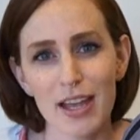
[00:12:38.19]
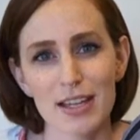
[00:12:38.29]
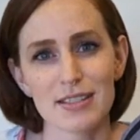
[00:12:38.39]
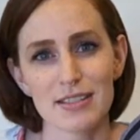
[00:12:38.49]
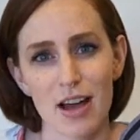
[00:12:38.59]

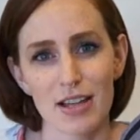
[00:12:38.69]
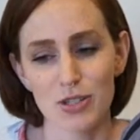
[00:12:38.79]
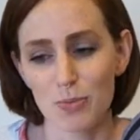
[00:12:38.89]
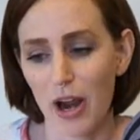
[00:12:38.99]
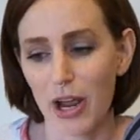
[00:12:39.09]
It's not
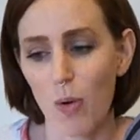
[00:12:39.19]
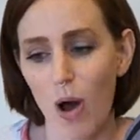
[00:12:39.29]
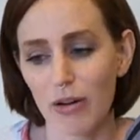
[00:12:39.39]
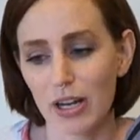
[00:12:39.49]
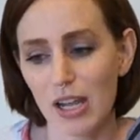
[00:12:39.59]
super high
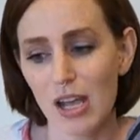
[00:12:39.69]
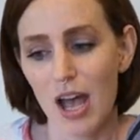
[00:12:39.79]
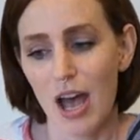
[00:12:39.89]
quality.